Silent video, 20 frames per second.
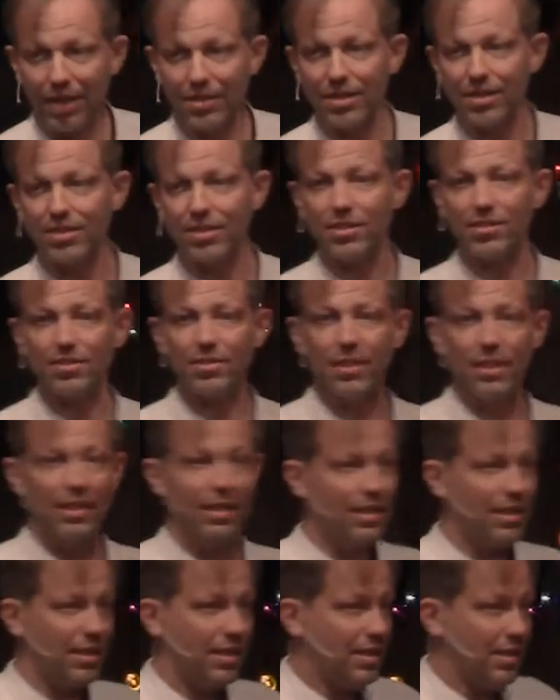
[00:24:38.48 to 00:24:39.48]
And this is
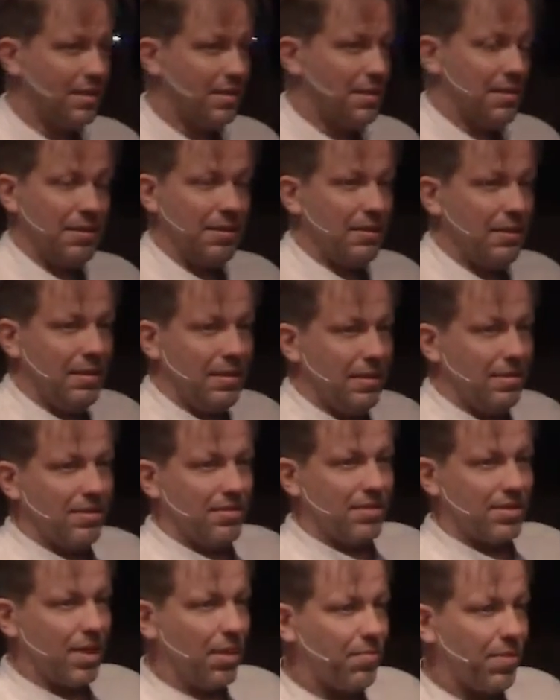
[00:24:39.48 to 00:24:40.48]

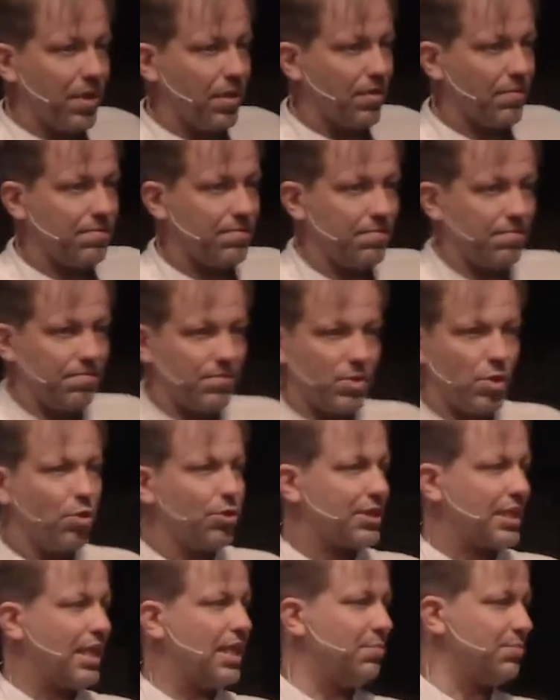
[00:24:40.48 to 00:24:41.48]
something
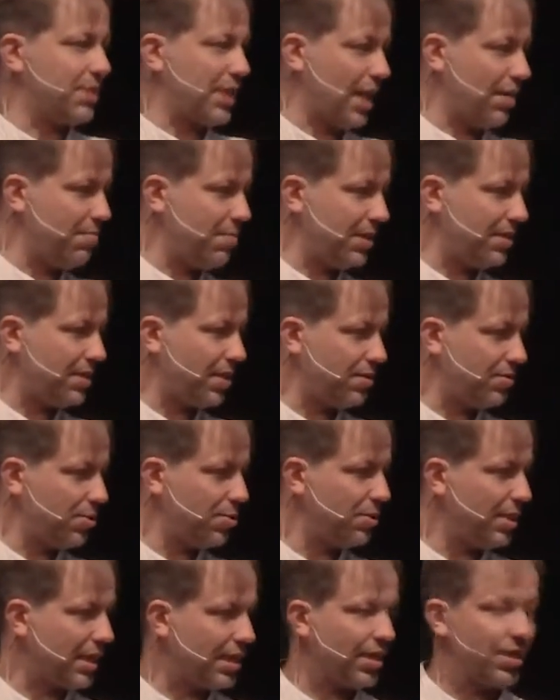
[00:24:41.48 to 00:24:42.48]
your teams have been
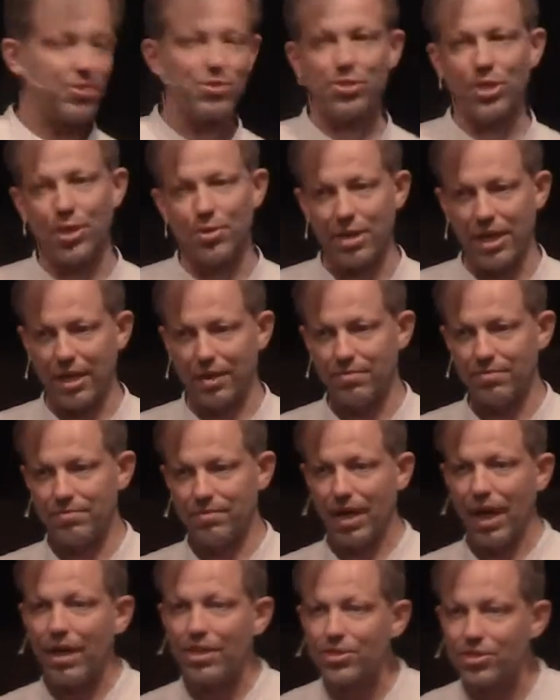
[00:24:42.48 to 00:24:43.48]
doing in Estonia.
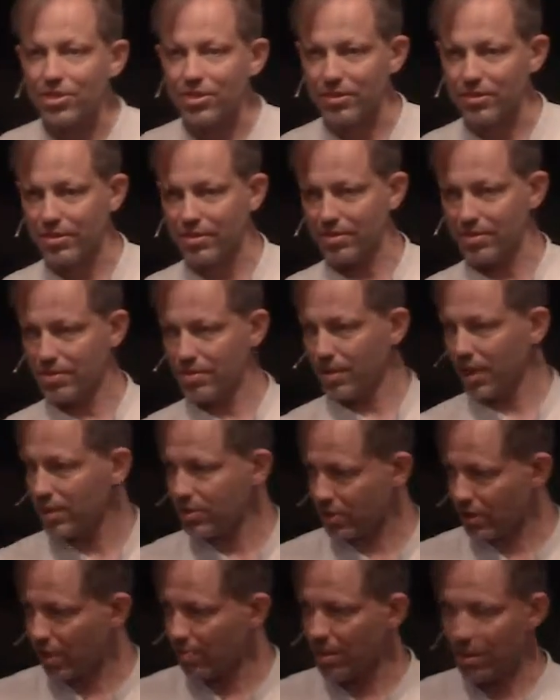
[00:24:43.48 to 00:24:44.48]
Last
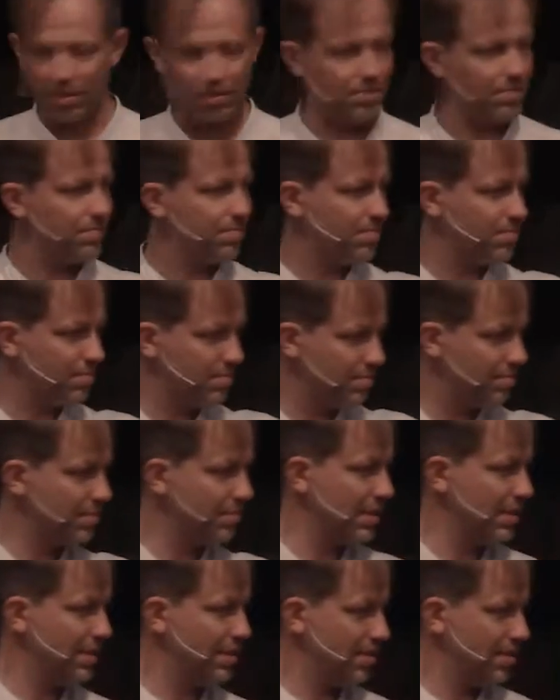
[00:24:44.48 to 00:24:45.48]
summer,
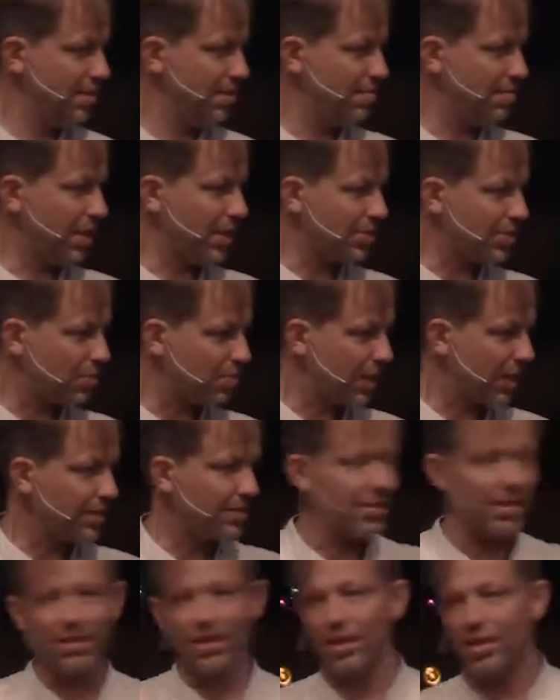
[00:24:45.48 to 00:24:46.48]
Pastor
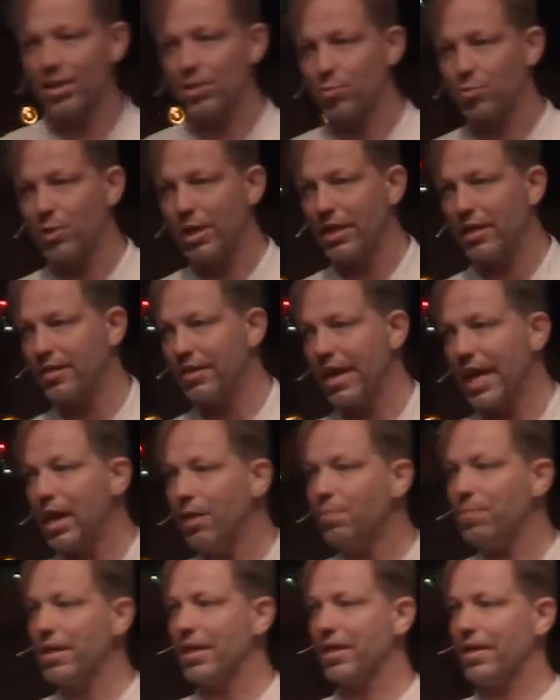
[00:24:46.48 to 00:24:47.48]
Pat and others were
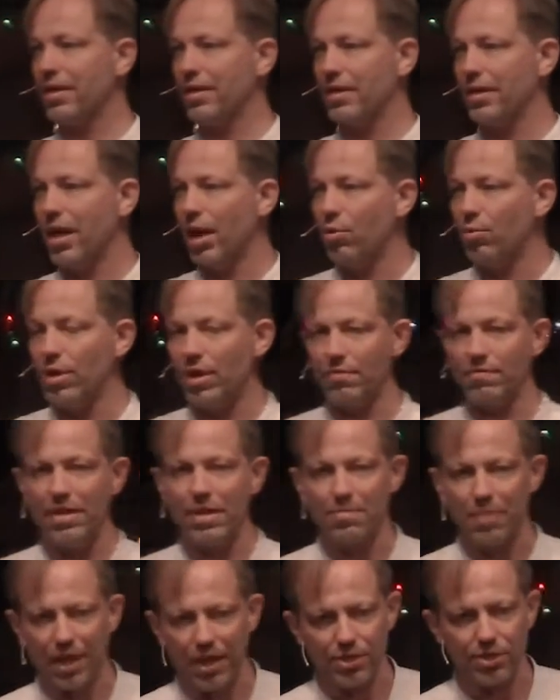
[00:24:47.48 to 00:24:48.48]
helping in our
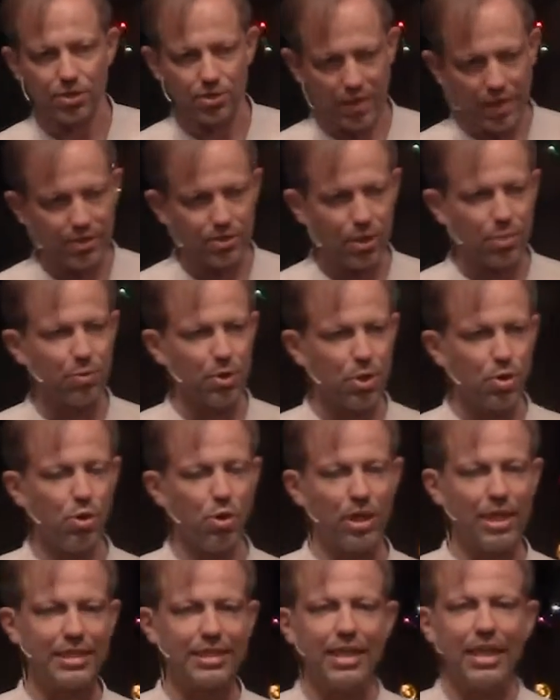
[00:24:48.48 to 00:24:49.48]
VBS, or actually we
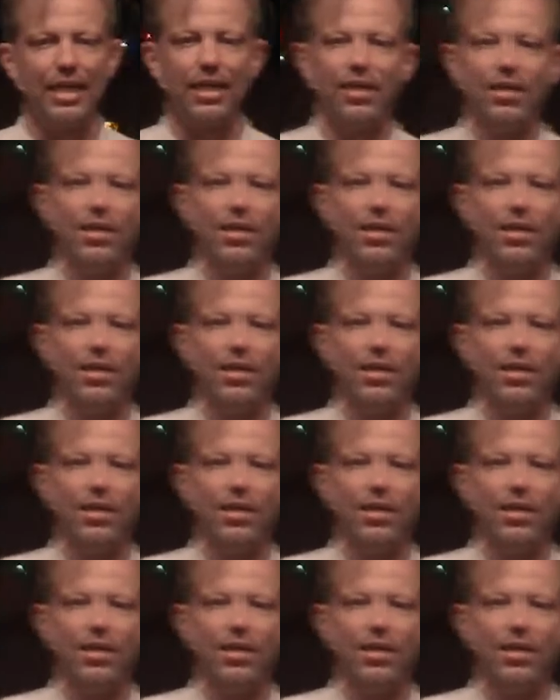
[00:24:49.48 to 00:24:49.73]
call it